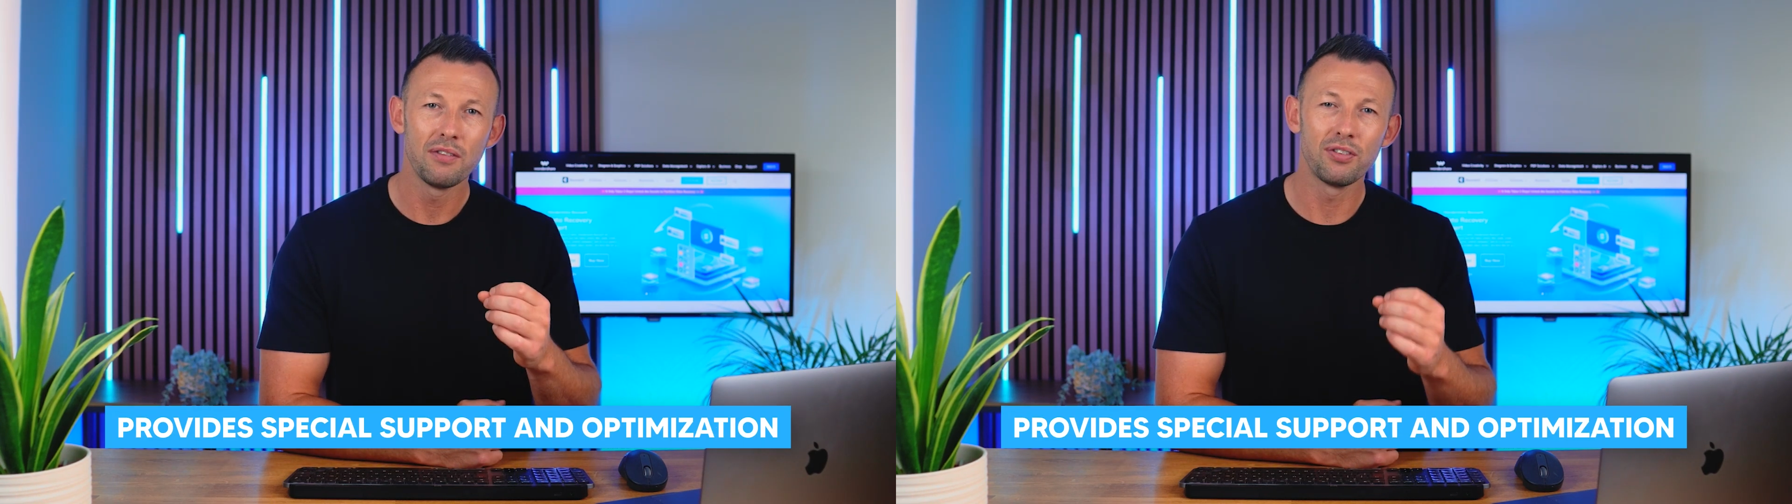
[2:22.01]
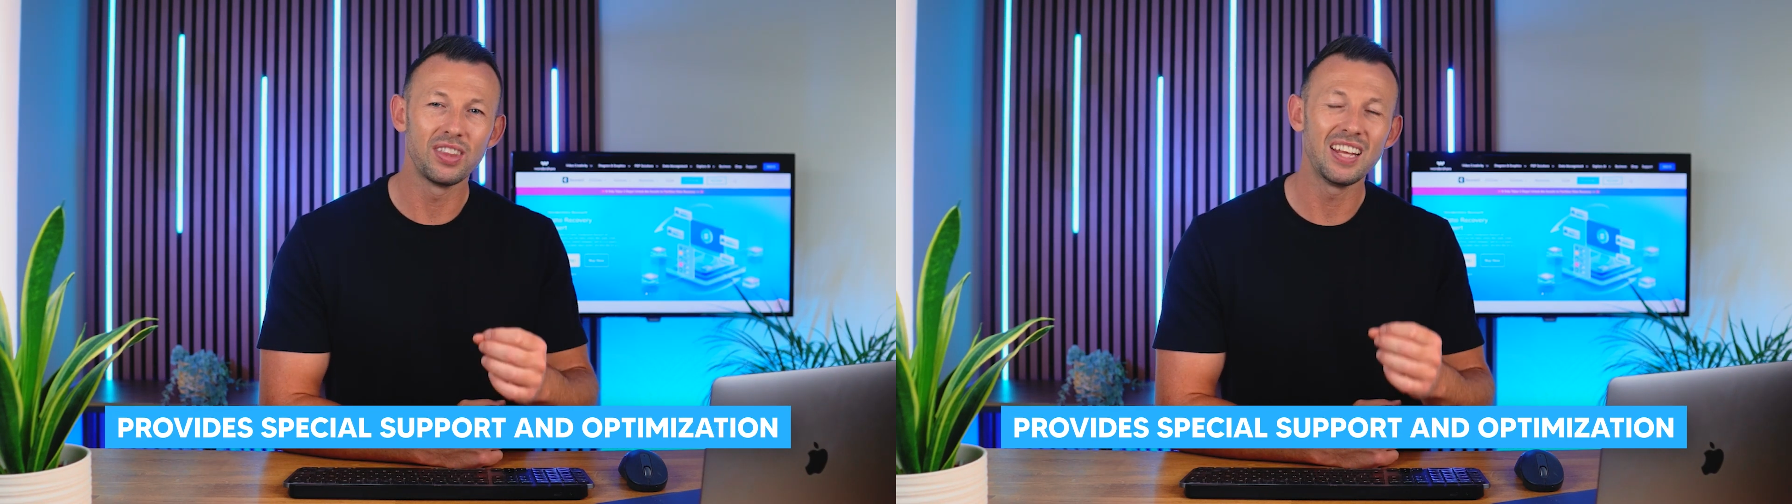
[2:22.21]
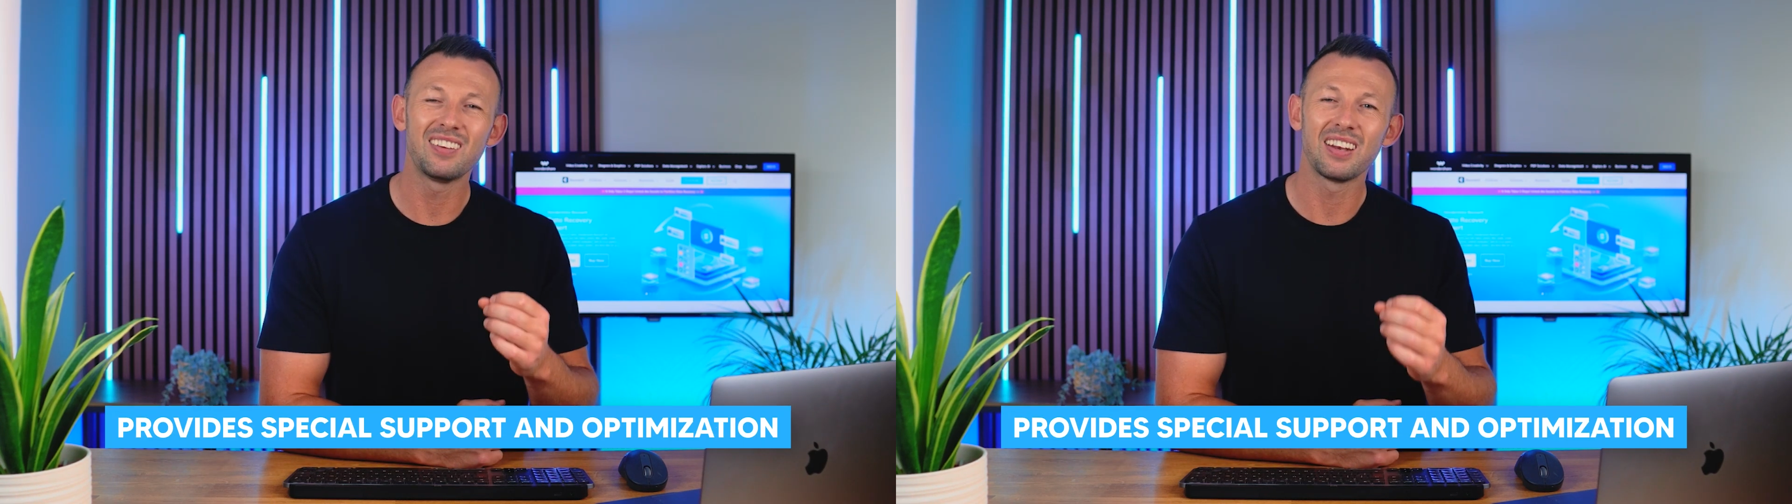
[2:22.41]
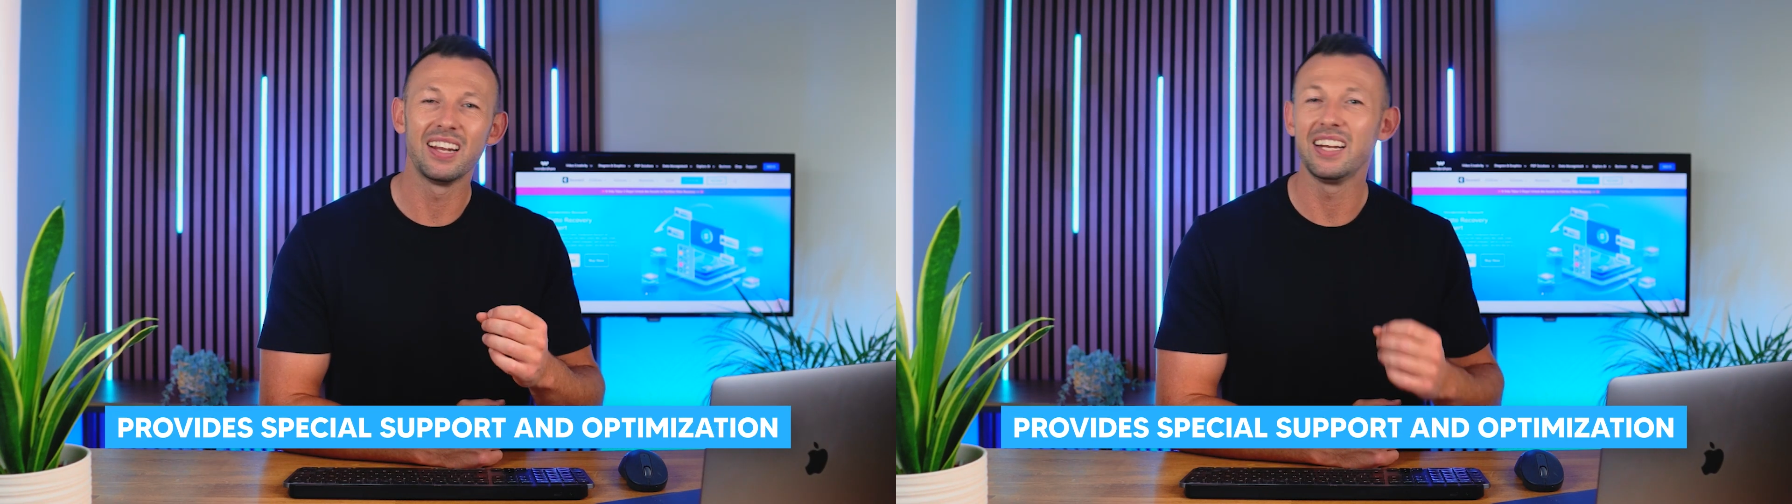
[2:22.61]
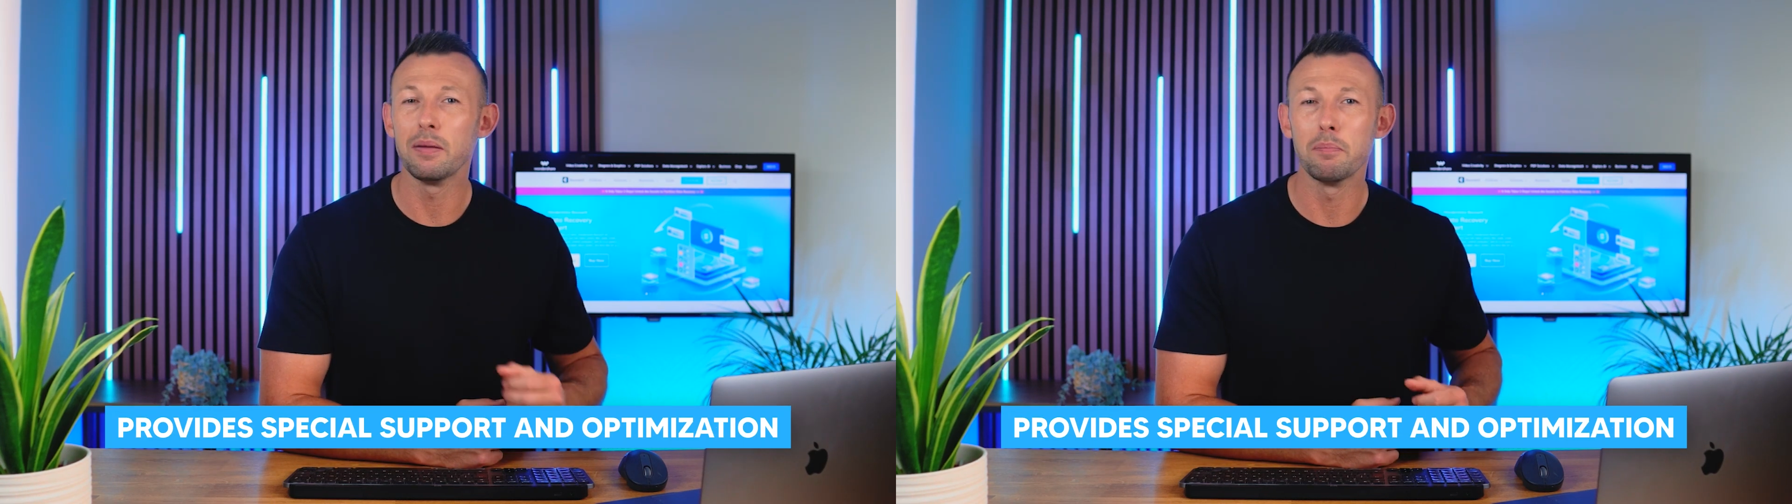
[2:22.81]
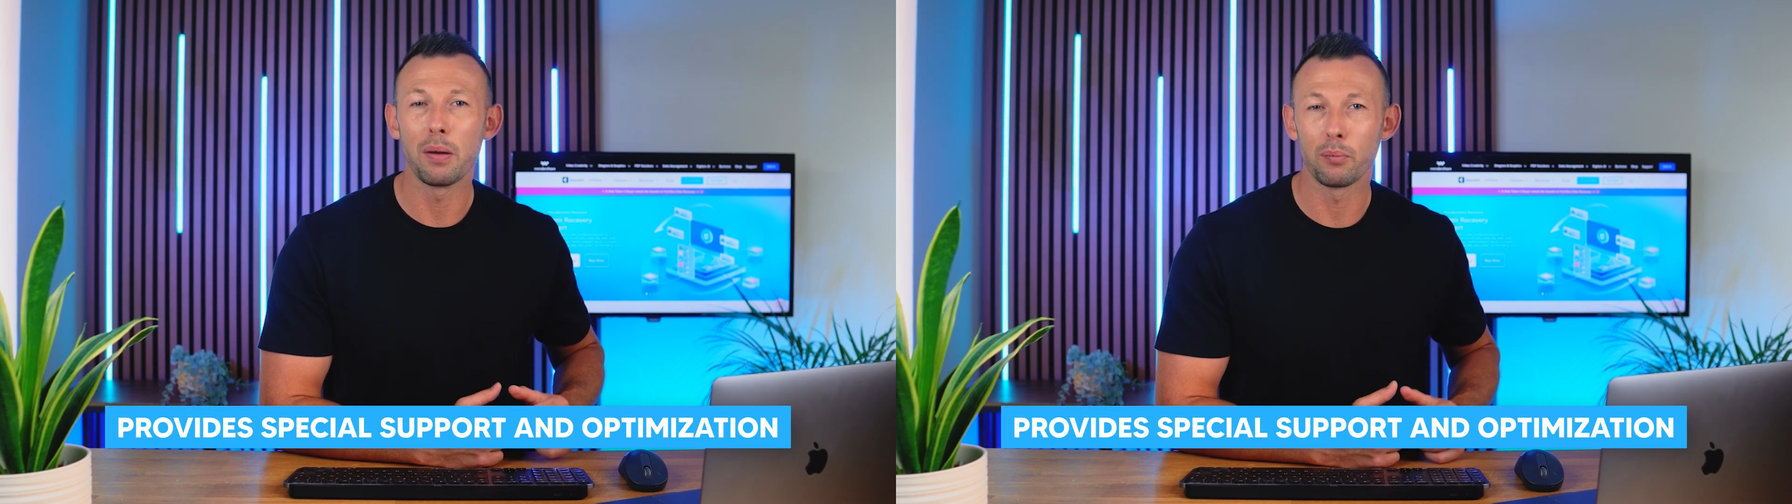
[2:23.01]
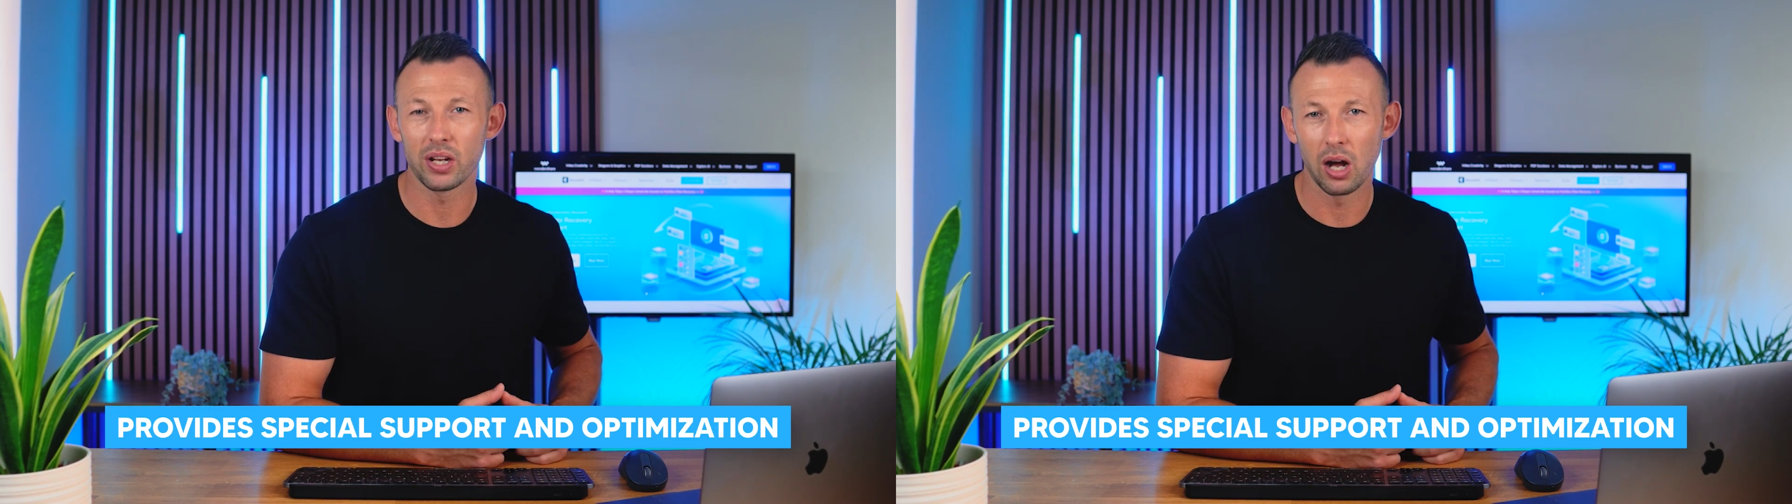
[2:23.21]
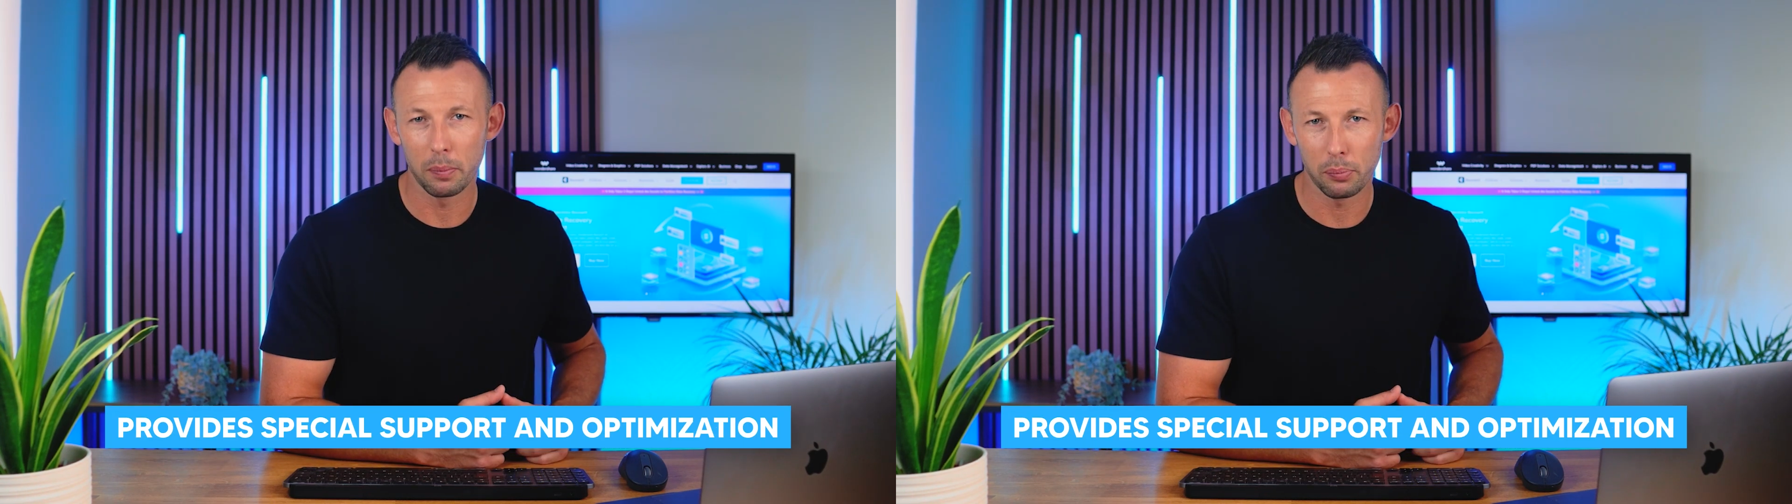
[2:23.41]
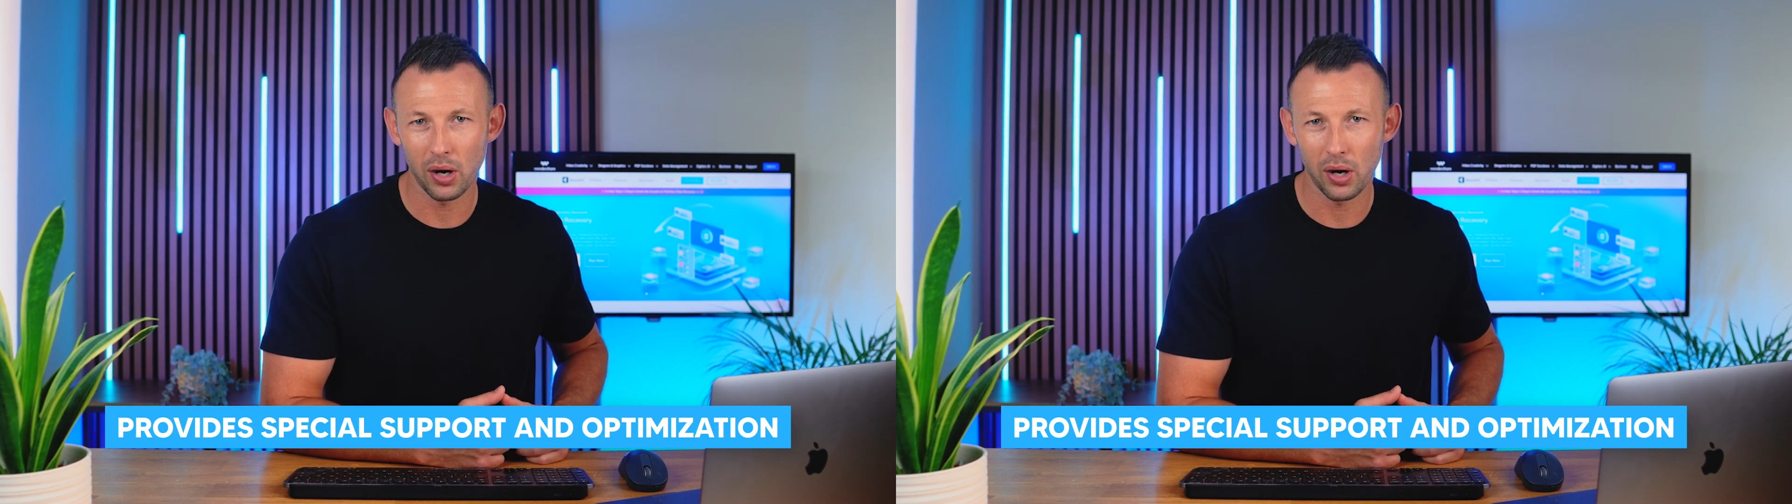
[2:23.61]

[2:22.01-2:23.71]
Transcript: for these leading memory card